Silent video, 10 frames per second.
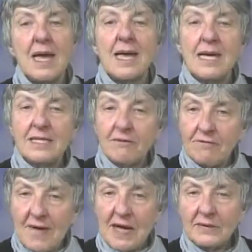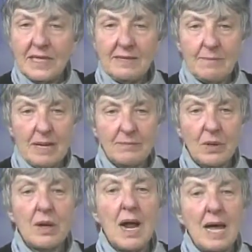He's a founding
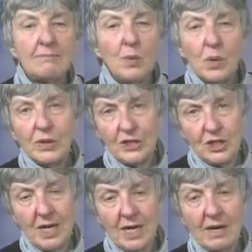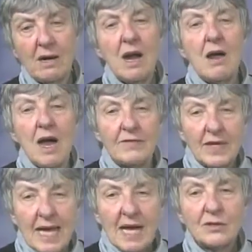member and board chair of the
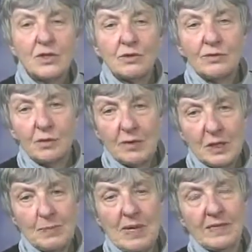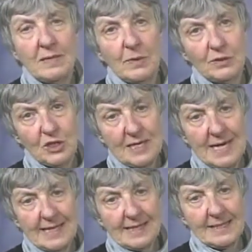Council for Responsible
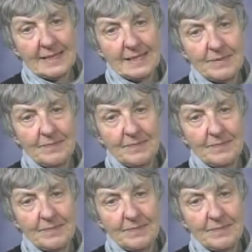Genetics.